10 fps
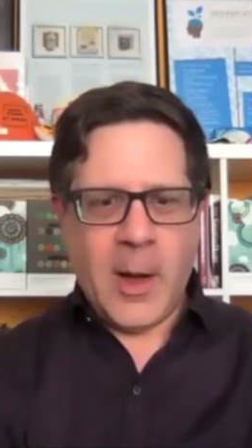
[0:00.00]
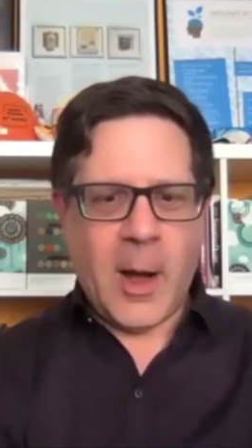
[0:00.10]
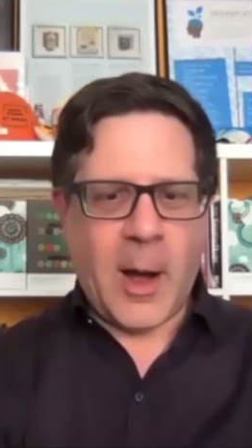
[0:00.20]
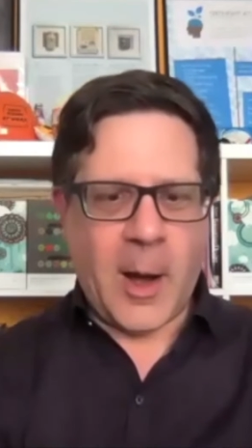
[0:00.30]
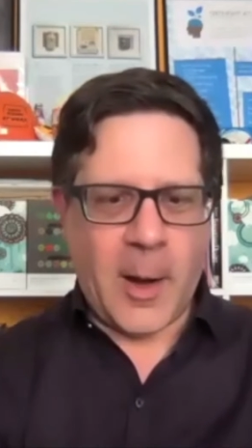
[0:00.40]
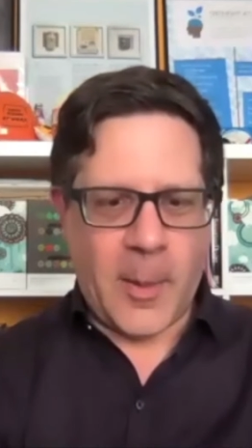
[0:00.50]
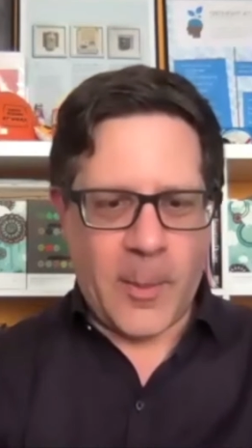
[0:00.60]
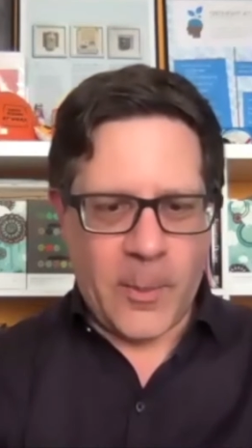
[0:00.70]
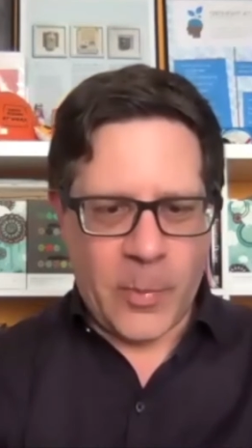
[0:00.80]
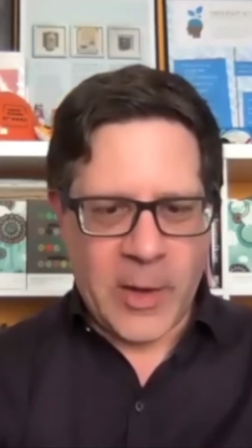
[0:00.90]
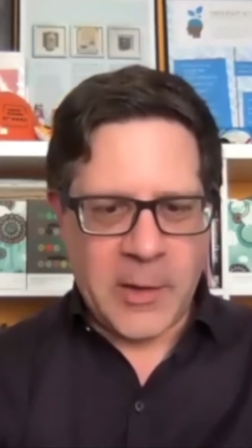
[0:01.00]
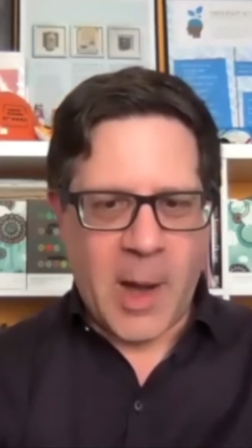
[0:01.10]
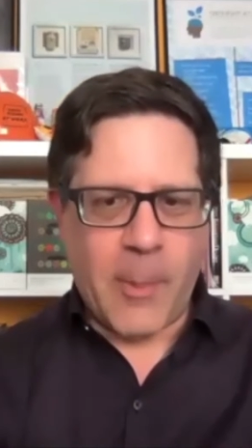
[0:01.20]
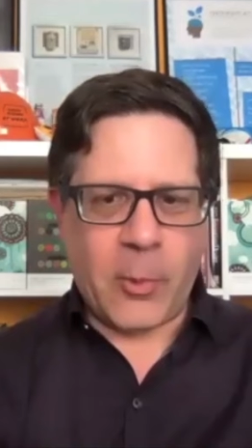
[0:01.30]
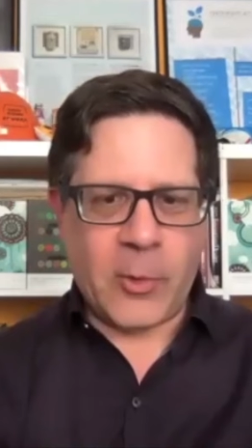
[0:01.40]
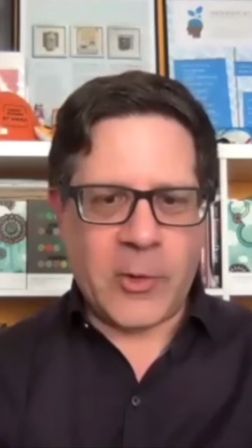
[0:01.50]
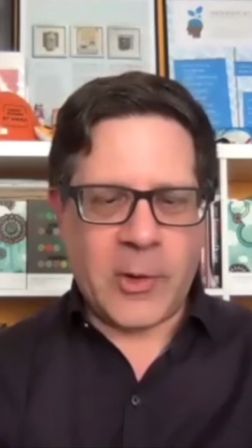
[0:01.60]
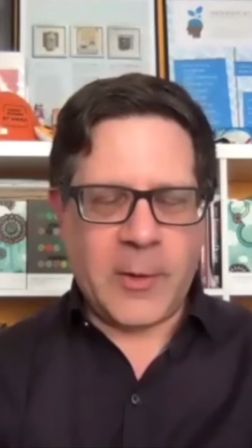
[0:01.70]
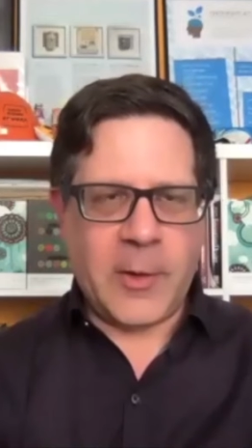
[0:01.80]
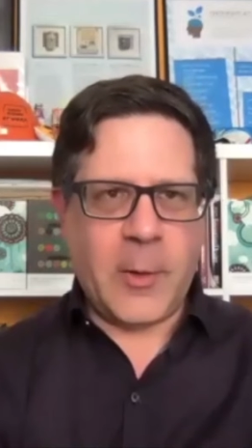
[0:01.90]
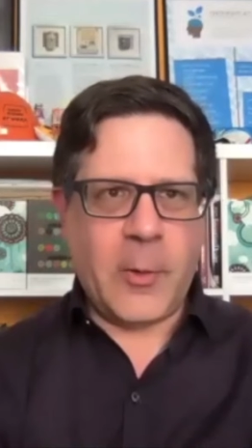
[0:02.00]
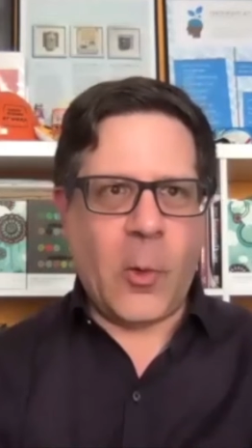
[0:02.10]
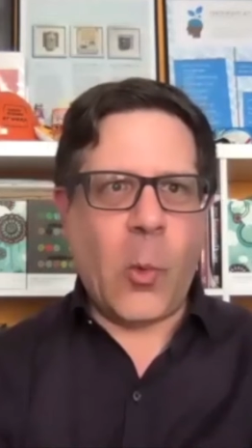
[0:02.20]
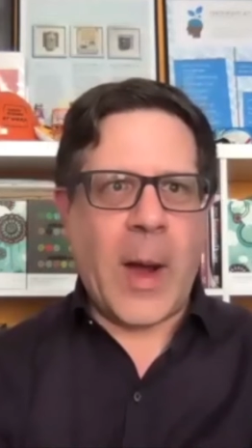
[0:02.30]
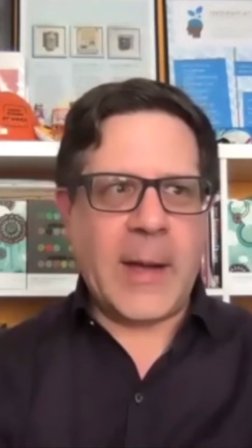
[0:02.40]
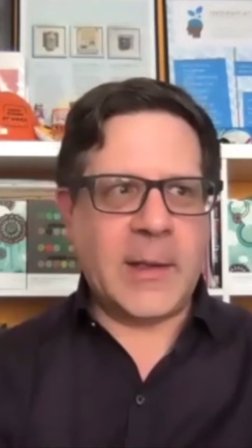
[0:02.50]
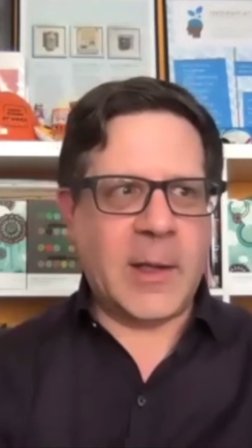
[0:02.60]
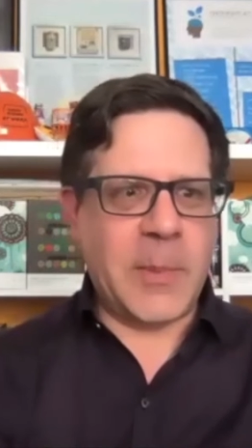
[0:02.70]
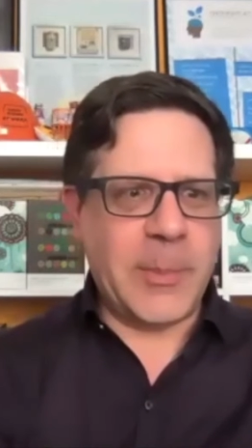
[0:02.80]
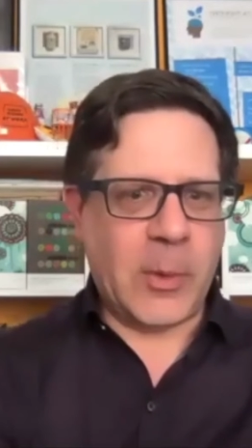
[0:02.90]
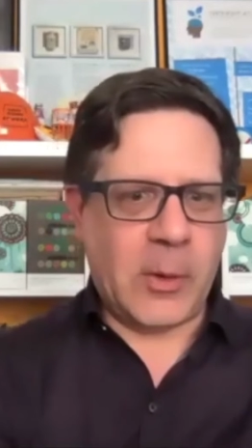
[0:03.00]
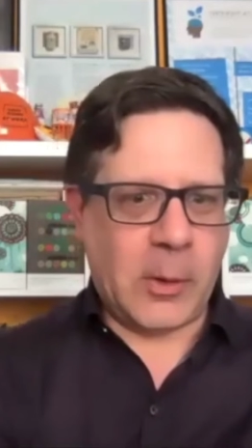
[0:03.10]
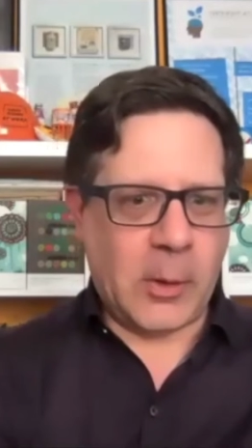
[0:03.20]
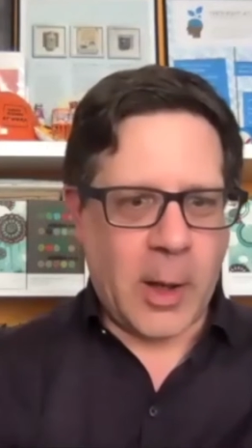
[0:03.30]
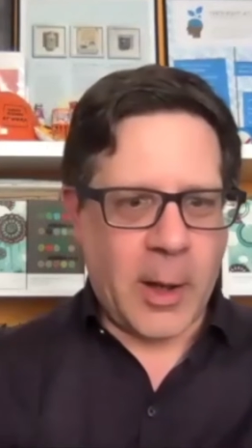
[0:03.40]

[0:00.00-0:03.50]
the numbers, the ways that people